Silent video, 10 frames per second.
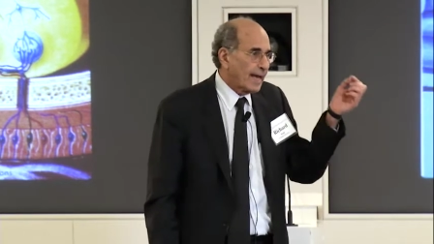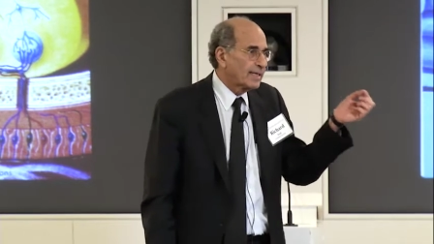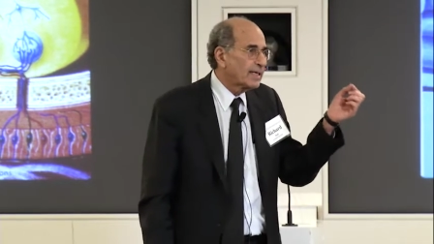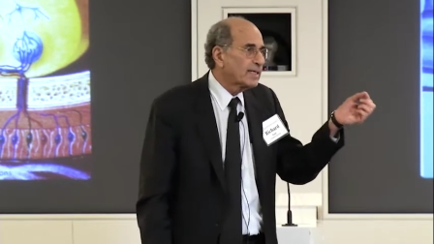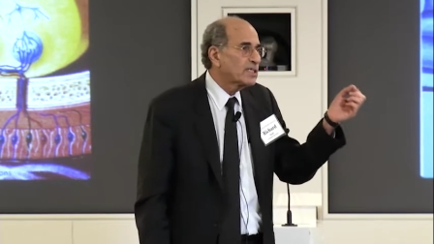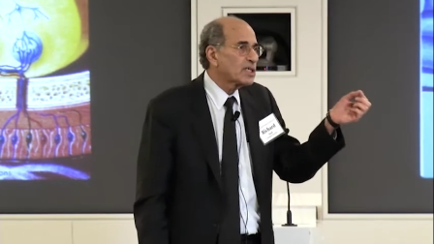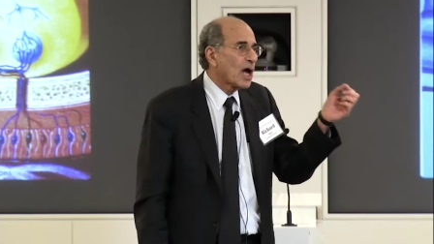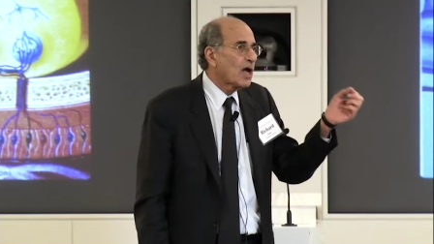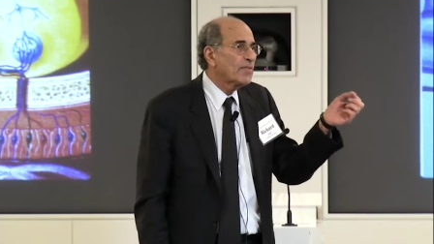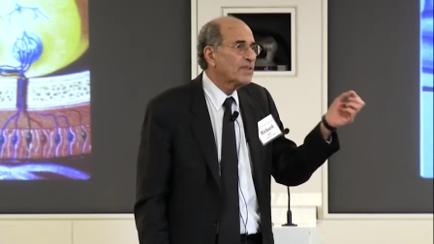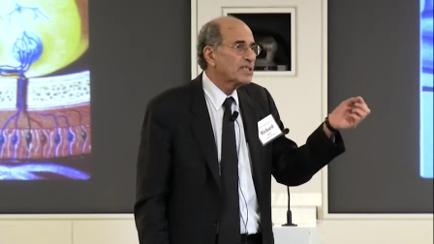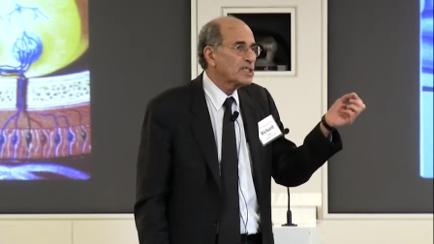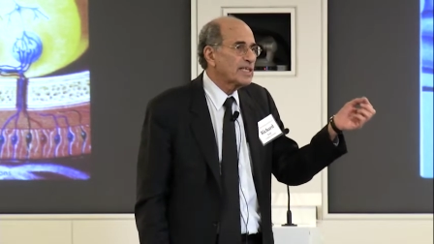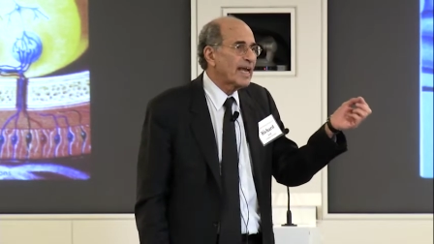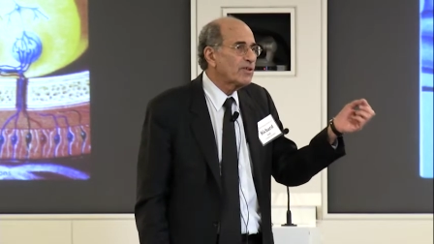And it is on
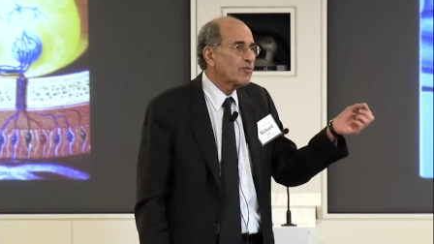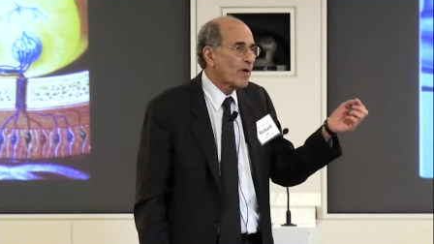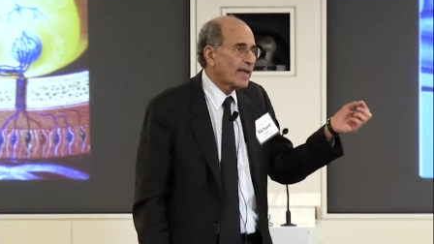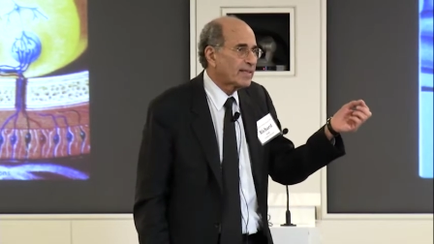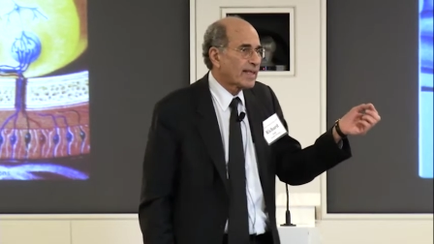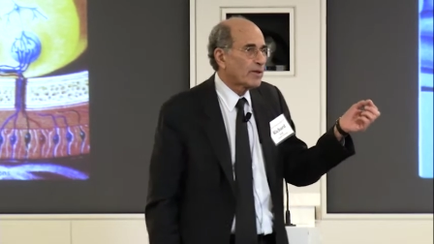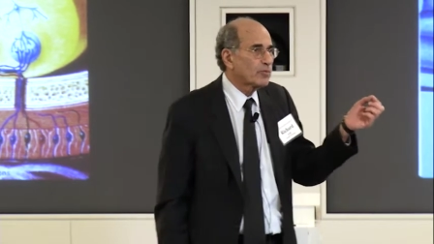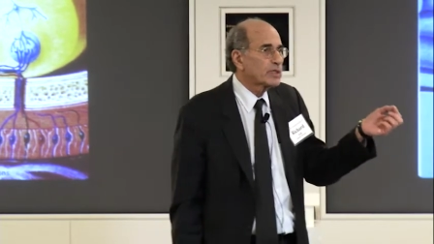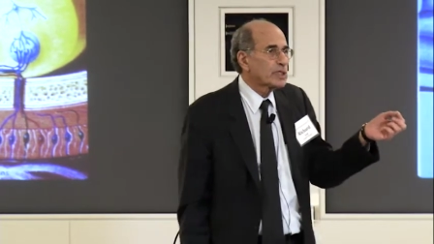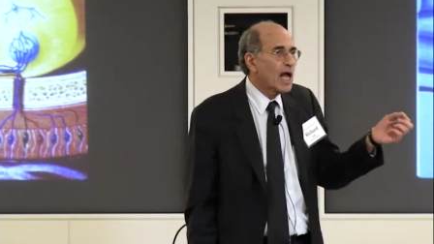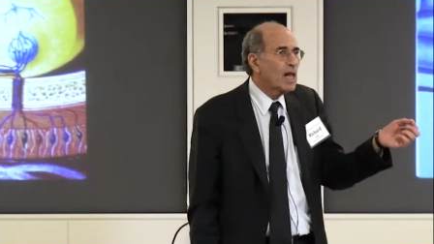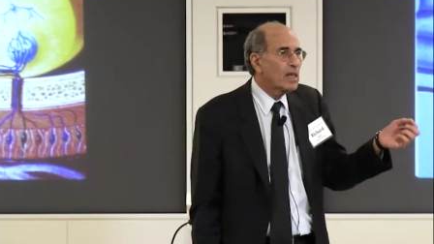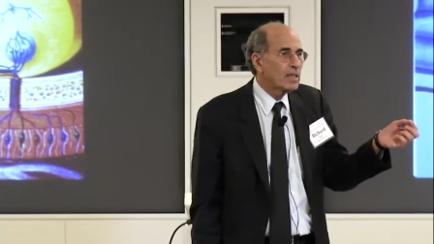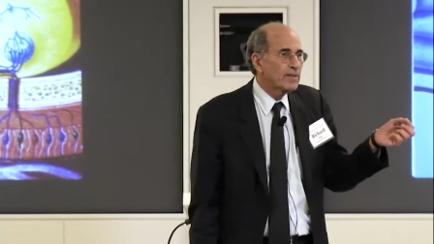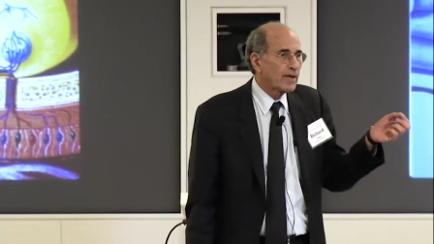this dendrite that,
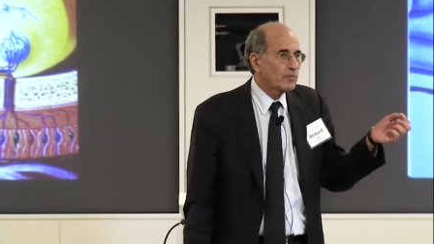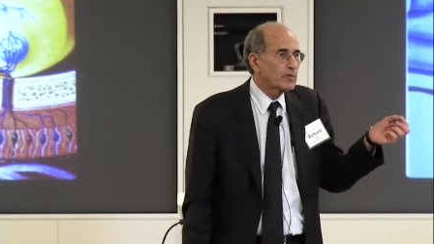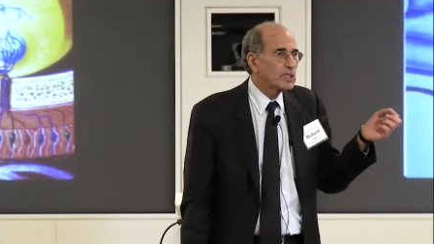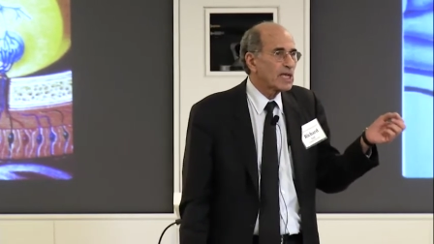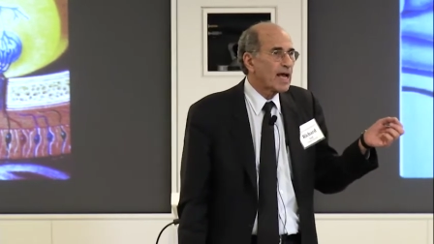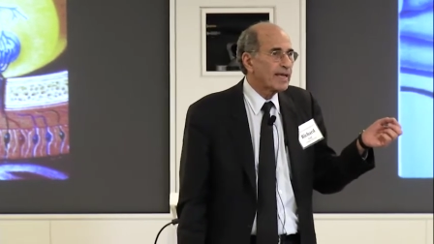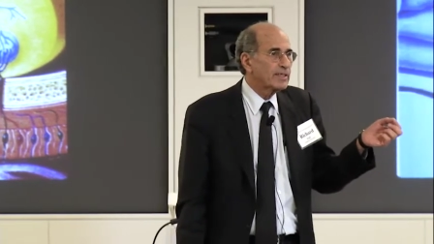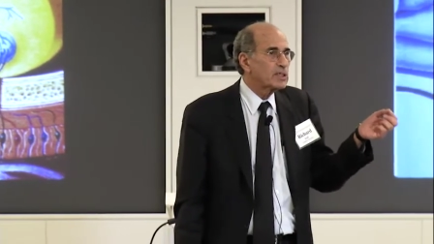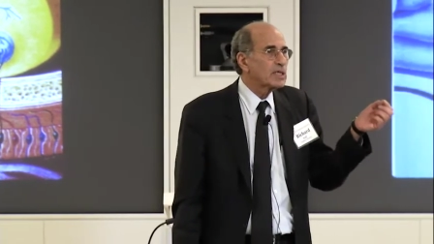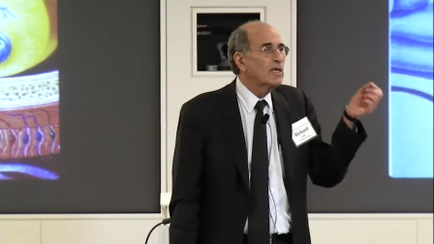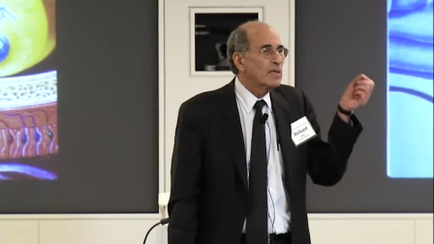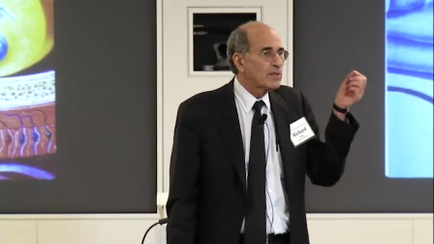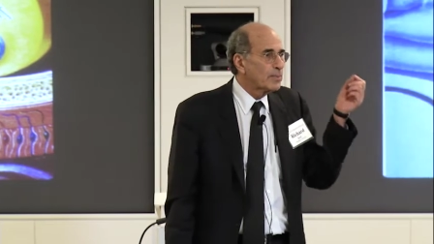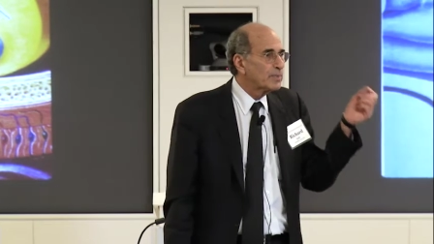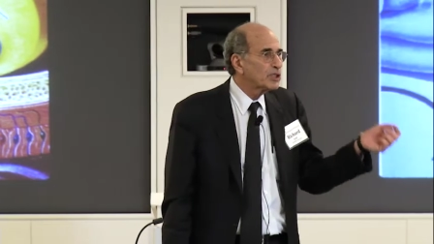resolve, that resides
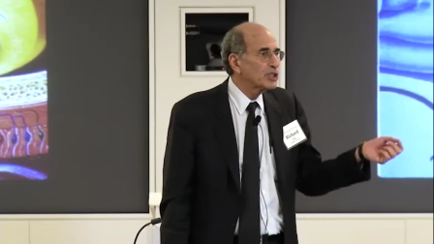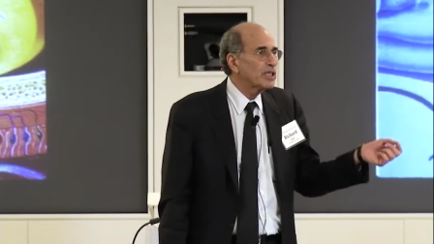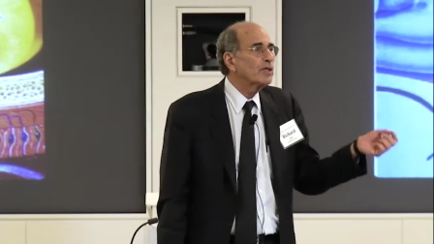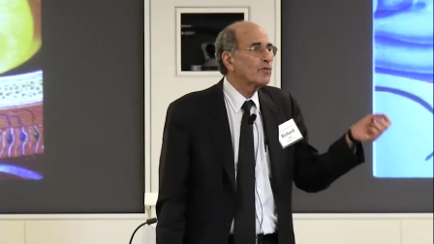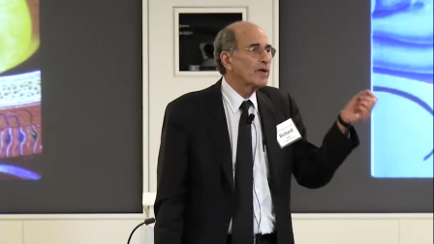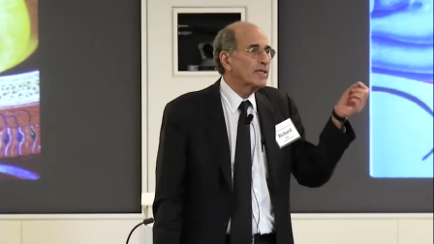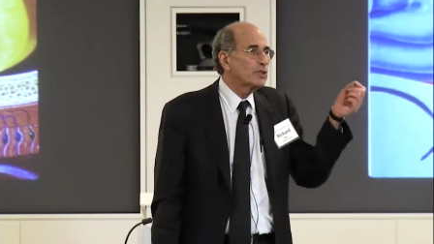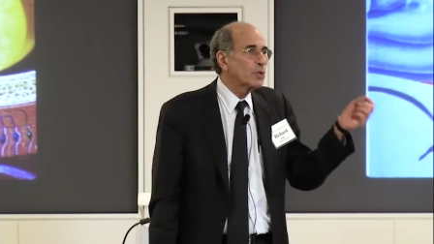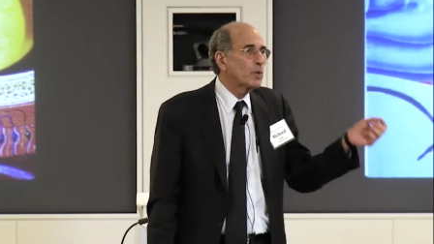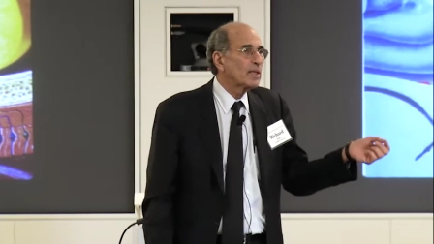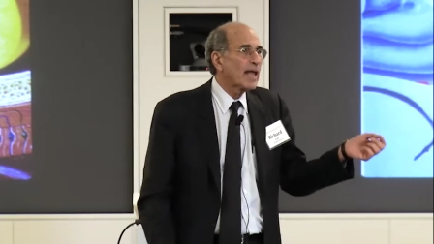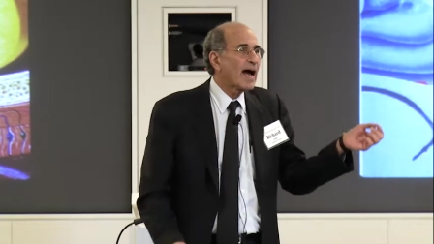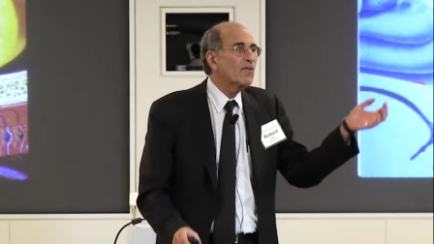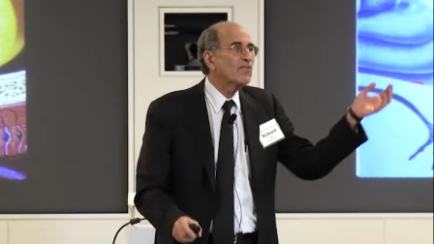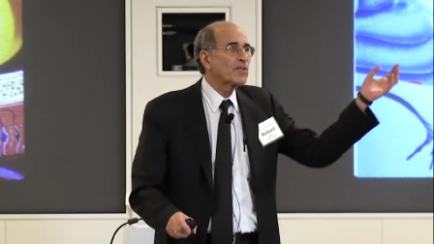the machinery to
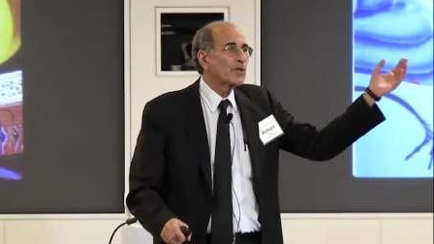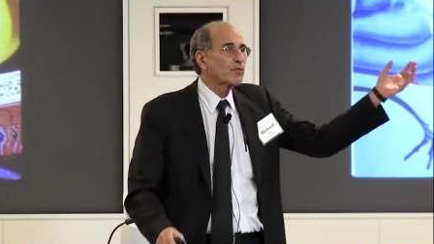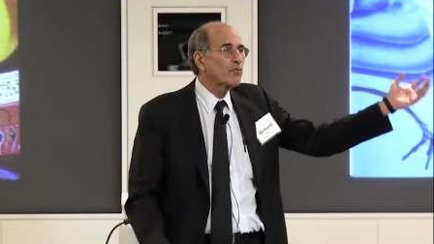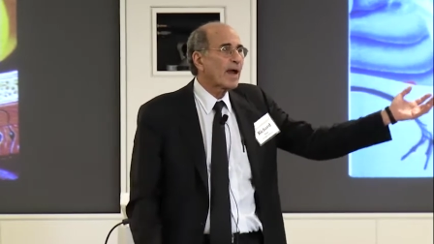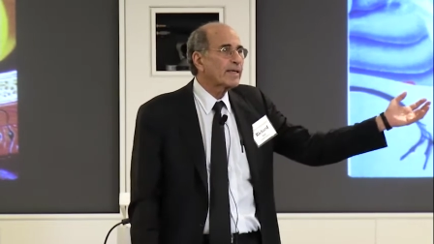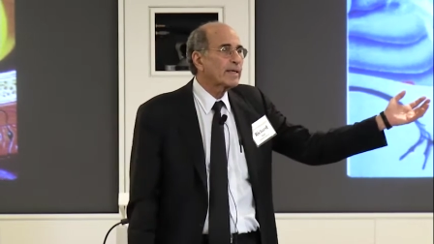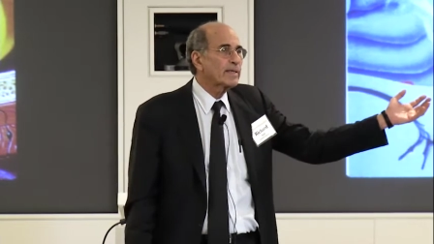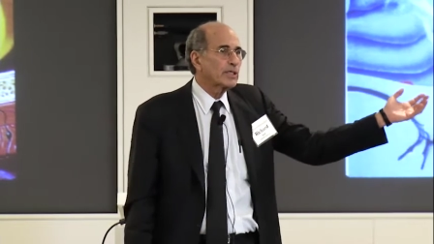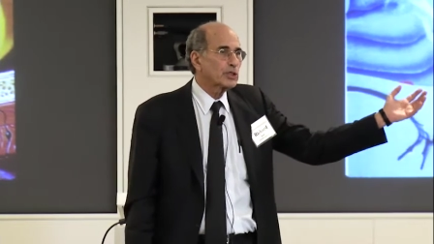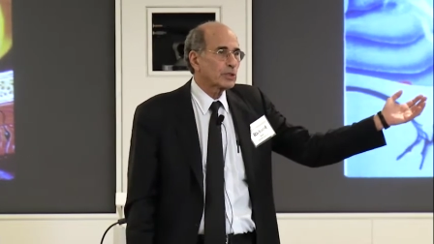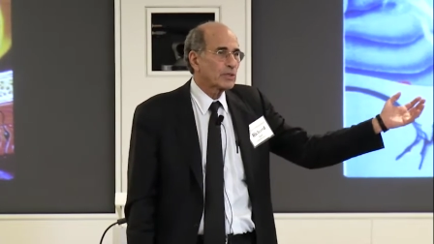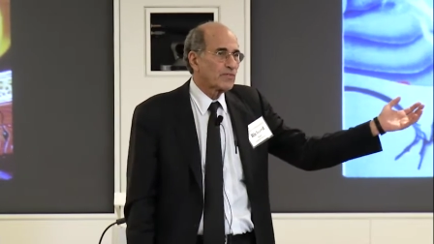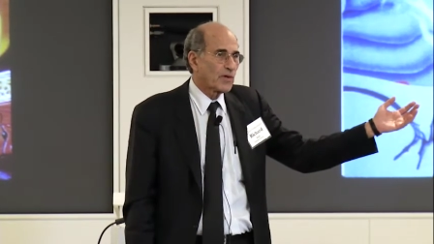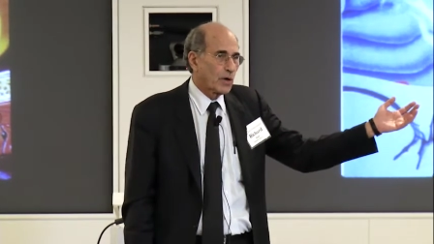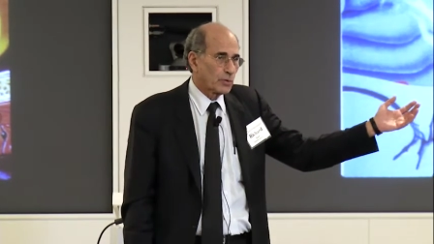allow for the recognition
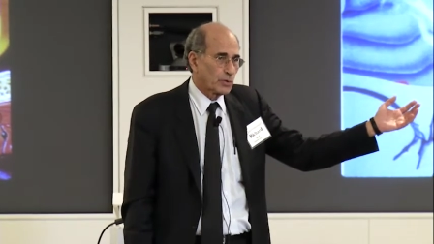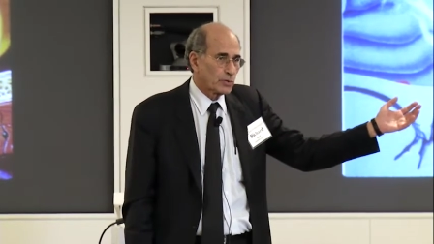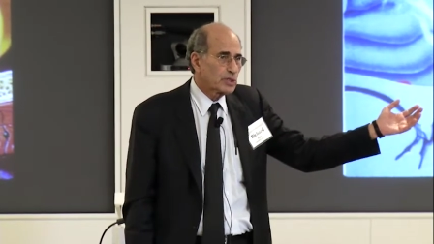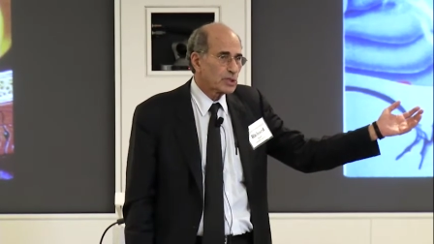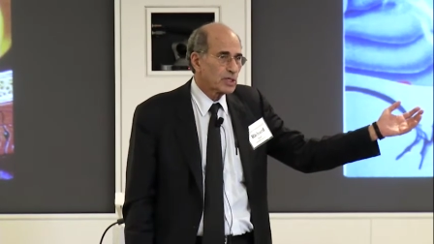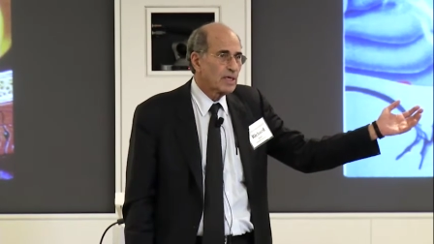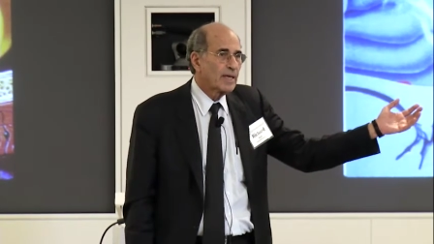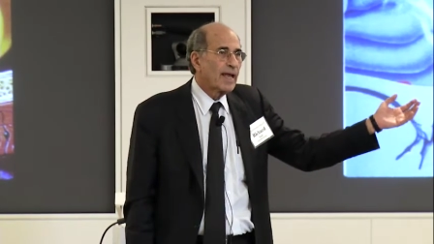of odors,